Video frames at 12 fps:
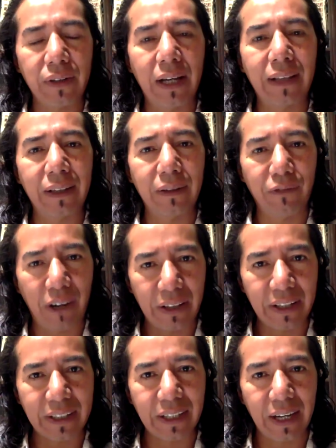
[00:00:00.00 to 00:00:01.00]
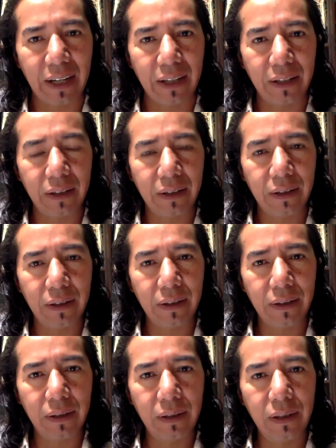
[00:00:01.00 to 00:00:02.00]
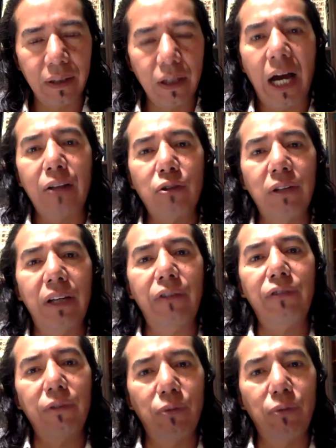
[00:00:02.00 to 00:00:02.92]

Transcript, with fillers: and the Father Sky. And to live